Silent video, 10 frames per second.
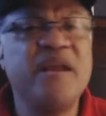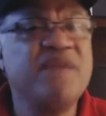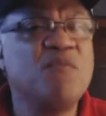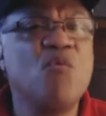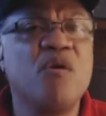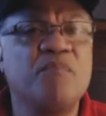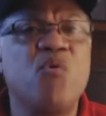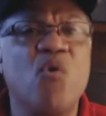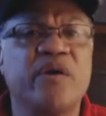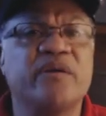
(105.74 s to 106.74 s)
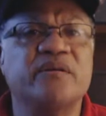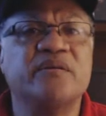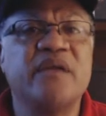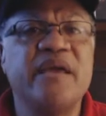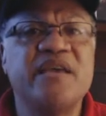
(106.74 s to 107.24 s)
But even more important
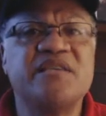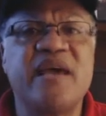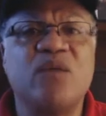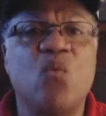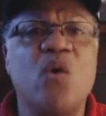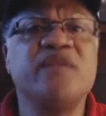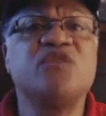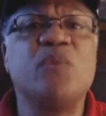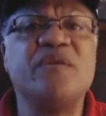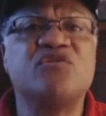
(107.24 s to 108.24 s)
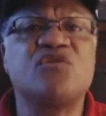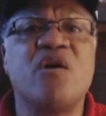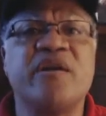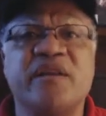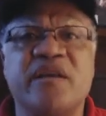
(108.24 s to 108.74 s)
is that once we've
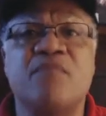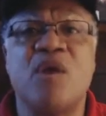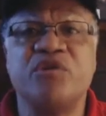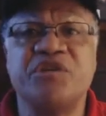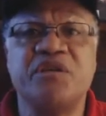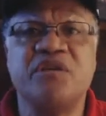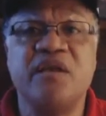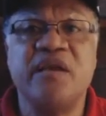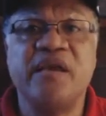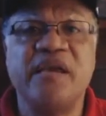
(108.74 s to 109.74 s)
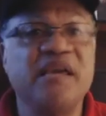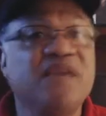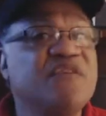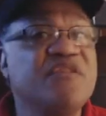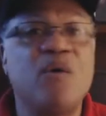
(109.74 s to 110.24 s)
started in motion,
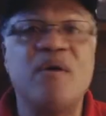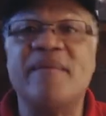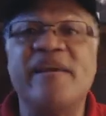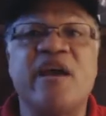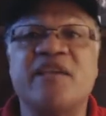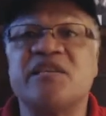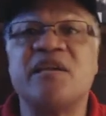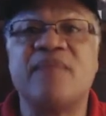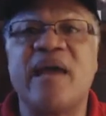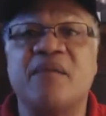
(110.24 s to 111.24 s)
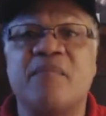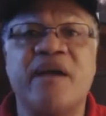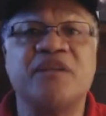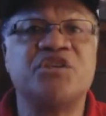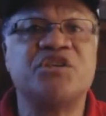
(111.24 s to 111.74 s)
even though it may not seem like
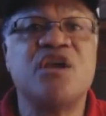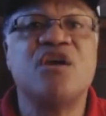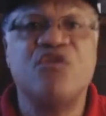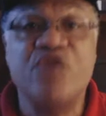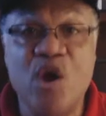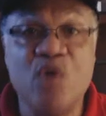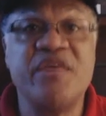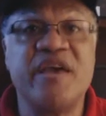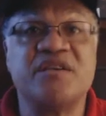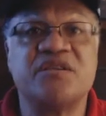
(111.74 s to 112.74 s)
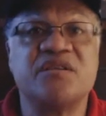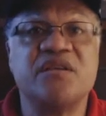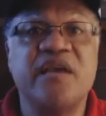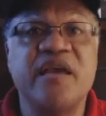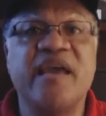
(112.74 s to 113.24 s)
much, know this,
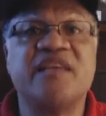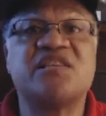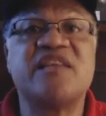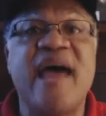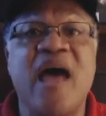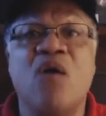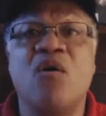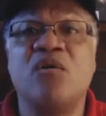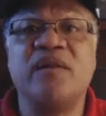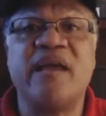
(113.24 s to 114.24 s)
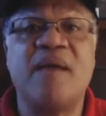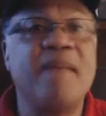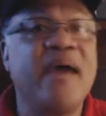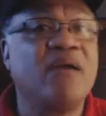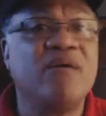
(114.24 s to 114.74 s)
it's now only a
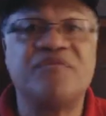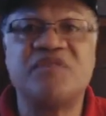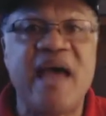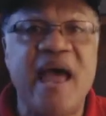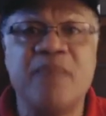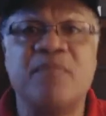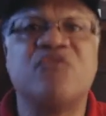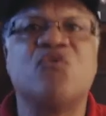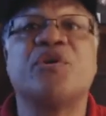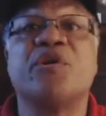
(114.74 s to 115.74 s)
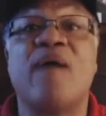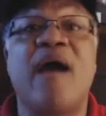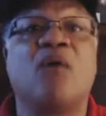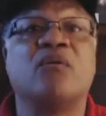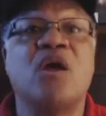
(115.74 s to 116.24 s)
matter of time before you're
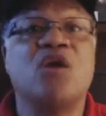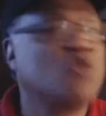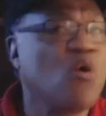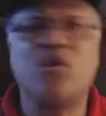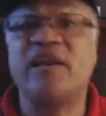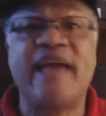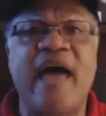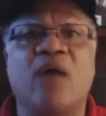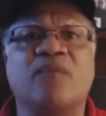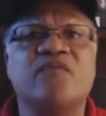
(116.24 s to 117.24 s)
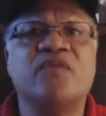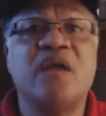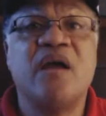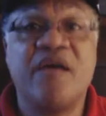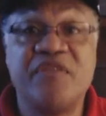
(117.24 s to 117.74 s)
out, totally out
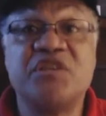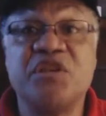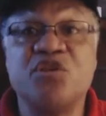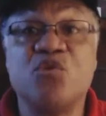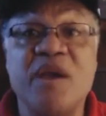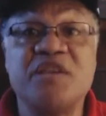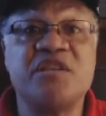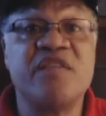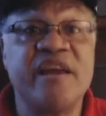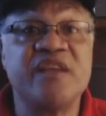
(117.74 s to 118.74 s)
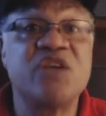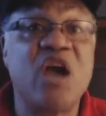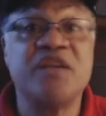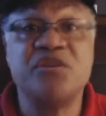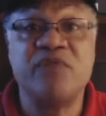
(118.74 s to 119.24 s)
of the situation that has
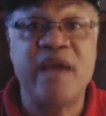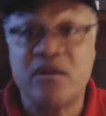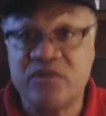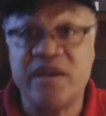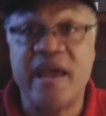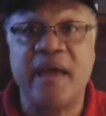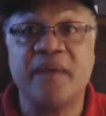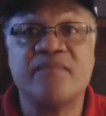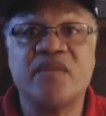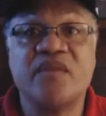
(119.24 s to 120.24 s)
got you down today.